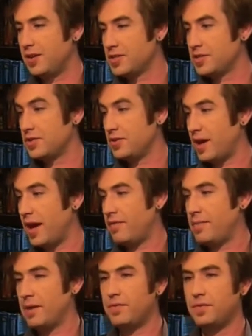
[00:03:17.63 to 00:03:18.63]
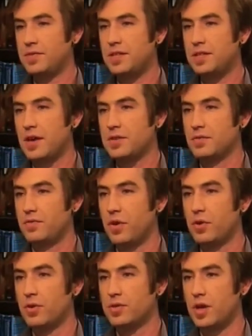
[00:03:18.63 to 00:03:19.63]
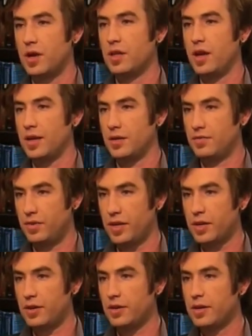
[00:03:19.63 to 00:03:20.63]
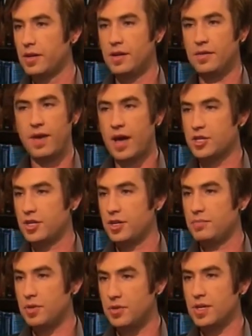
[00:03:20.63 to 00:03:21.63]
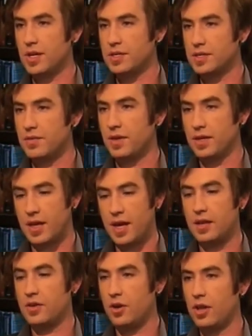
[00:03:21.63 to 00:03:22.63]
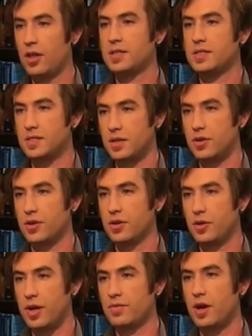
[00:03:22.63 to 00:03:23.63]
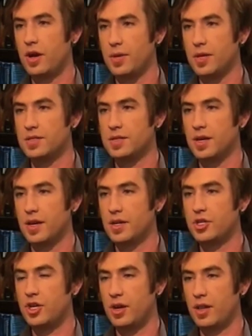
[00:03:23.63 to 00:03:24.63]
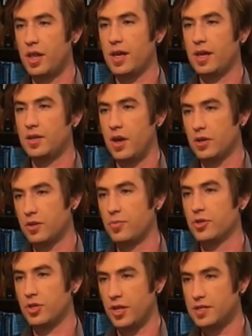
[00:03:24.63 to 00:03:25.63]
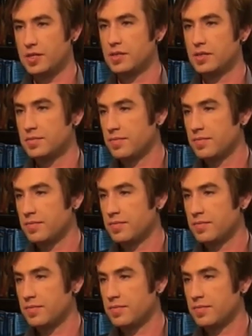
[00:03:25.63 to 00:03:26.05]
And also I have about 15,000 photos online on Flickr, fashion, music, and stuff like that. And they're all licensed under Creative Commons, share-alike, non-commercial license.